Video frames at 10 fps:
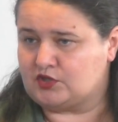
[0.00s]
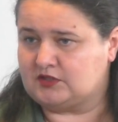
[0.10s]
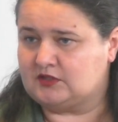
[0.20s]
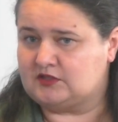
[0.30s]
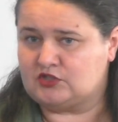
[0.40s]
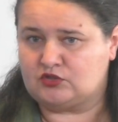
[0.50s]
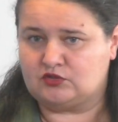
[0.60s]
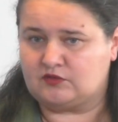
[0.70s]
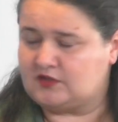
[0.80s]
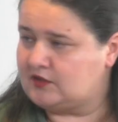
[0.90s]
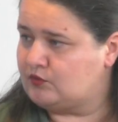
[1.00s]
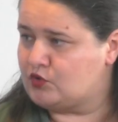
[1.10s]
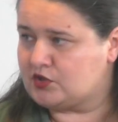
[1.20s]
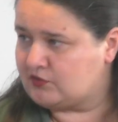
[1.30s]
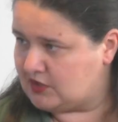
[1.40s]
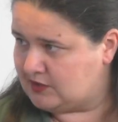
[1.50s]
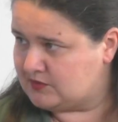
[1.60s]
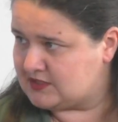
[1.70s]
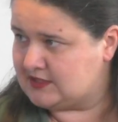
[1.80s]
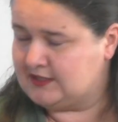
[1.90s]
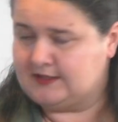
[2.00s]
in addition to their war crimes,